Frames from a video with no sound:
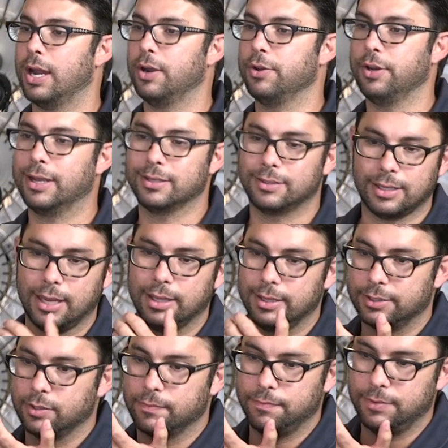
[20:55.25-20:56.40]
You can say
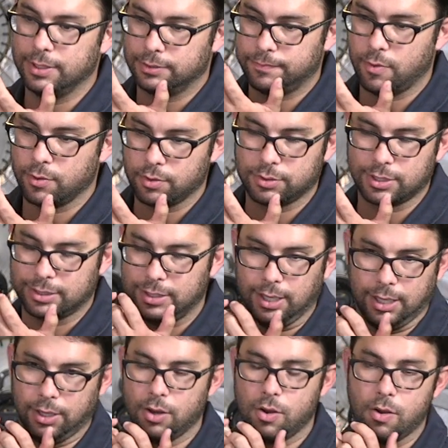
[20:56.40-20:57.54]
this photo is the
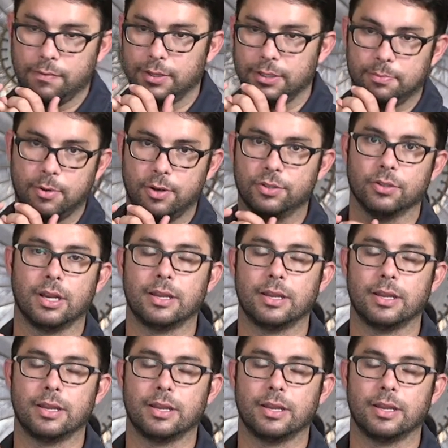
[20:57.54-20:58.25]
CEO of this person,